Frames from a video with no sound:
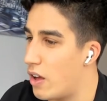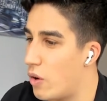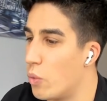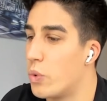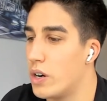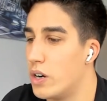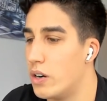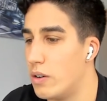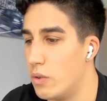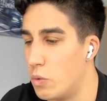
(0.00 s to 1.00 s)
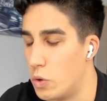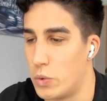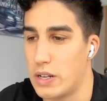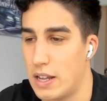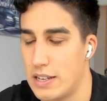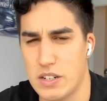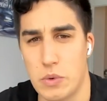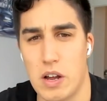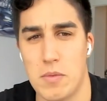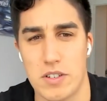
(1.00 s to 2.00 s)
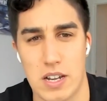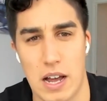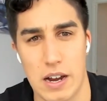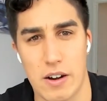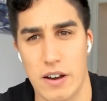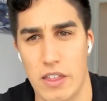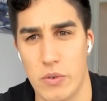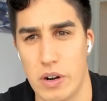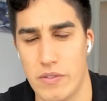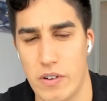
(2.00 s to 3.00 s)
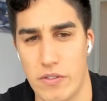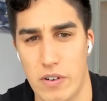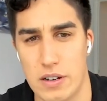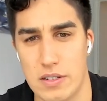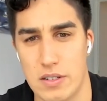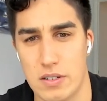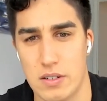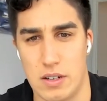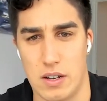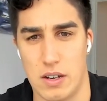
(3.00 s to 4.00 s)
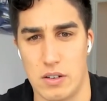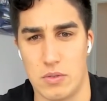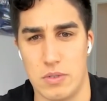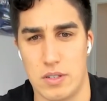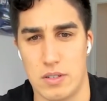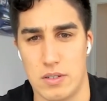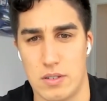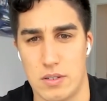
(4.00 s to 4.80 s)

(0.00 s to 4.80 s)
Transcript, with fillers: We're we're realizing we almost hired another one of our friends uh, who's